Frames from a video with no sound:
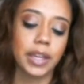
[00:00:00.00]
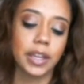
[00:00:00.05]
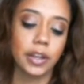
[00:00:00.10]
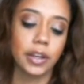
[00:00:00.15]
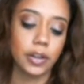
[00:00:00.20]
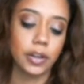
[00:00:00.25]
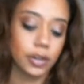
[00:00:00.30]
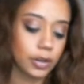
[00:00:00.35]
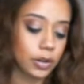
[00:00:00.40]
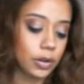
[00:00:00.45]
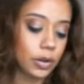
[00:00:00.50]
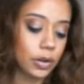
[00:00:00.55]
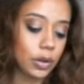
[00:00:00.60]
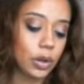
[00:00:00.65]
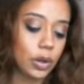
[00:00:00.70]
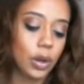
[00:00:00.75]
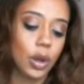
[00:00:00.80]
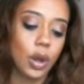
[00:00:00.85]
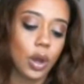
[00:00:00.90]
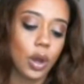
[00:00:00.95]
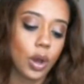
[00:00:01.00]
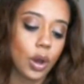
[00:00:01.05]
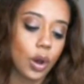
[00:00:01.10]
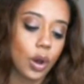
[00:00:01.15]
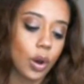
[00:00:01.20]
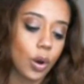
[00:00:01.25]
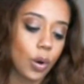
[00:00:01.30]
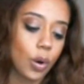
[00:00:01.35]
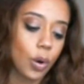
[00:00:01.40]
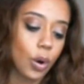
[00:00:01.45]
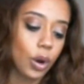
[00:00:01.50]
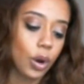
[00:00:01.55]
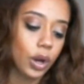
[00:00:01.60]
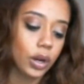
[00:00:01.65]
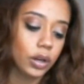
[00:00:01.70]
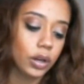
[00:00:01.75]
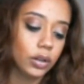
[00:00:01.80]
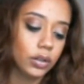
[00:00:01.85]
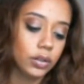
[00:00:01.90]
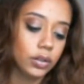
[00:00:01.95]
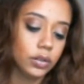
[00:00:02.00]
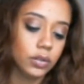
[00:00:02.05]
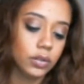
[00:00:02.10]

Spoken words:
here. Or